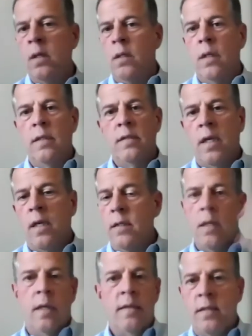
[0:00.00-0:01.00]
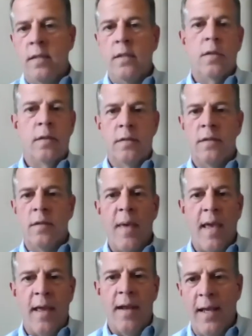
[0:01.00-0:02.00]
let's say a digital
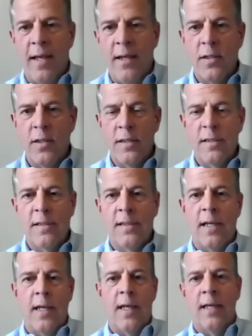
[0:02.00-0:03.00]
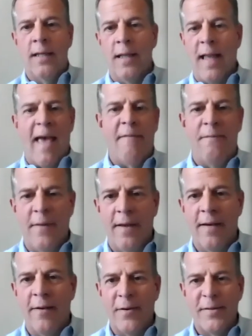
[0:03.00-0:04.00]
demand agent sitting in
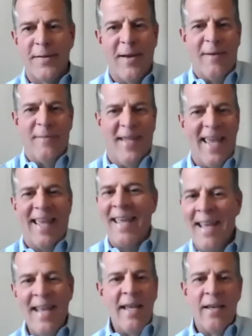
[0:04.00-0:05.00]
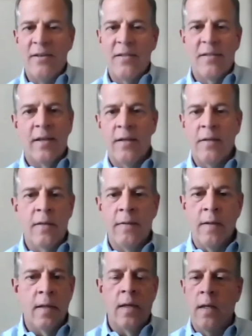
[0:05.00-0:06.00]
Latvia or something,
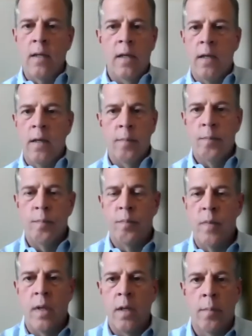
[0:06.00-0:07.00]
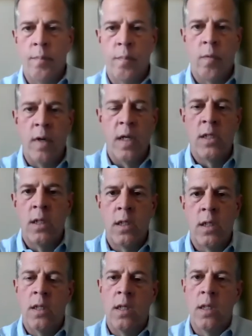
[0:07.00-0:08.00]
in a region
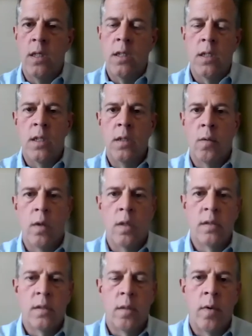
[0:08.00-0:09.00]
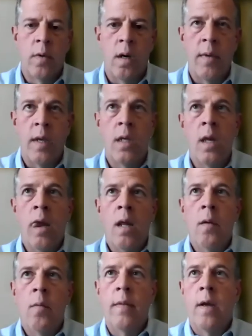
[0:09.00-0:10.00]
in the world somewhere. I mean,
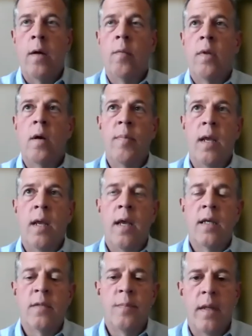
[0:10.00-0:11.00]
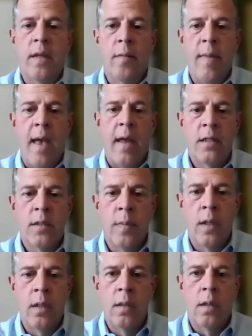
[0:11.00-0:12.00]
when they're being asked by their
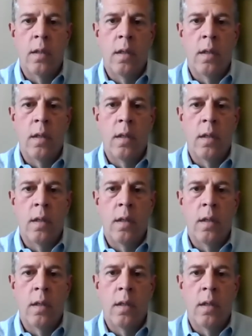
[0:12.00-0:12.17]
management,